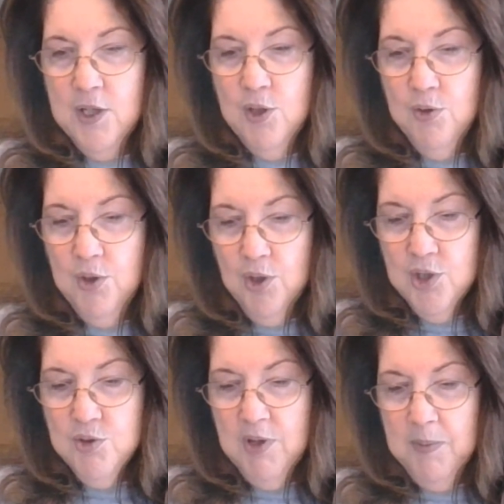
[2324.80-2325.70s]
New
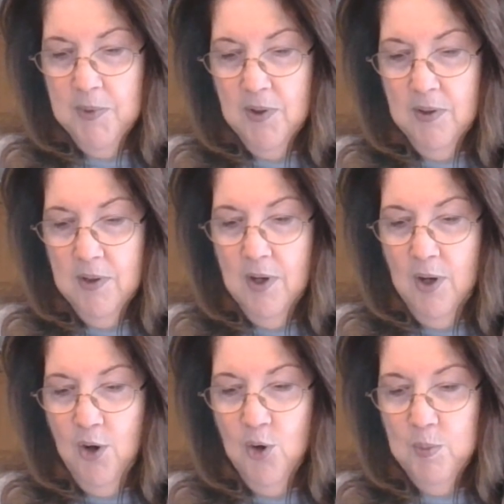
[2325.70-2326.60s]
York Dreamer,
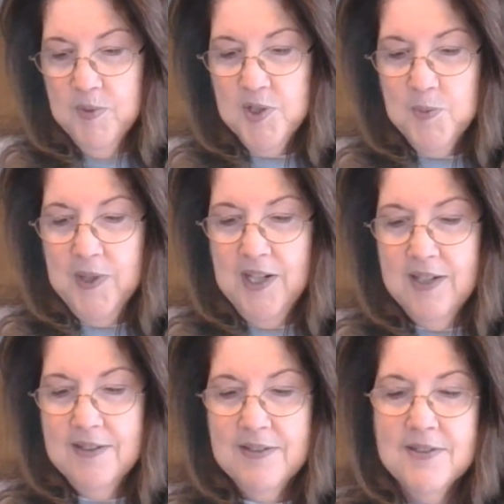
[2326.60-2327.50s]
Home
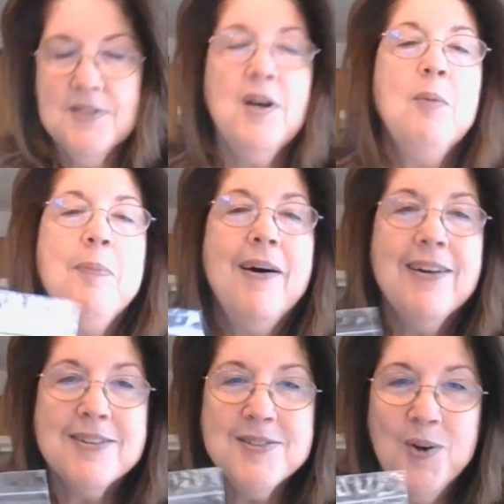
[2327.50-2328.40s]
Sweet
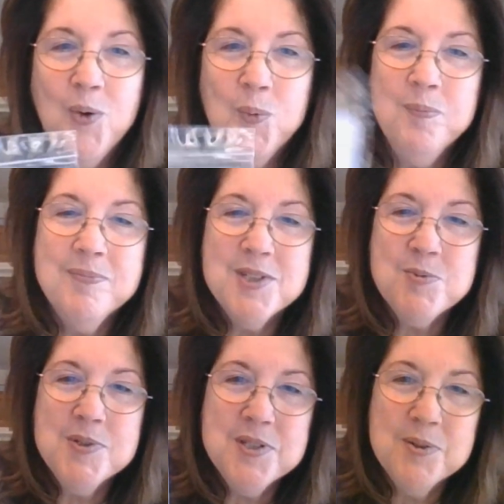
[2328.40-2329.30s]
Saltbox Home. This
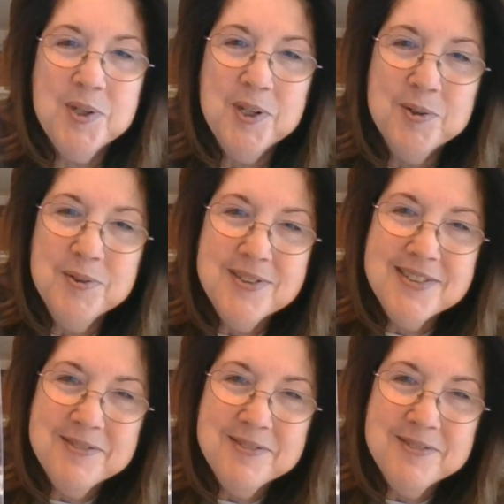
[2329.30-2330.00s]
one's so cute.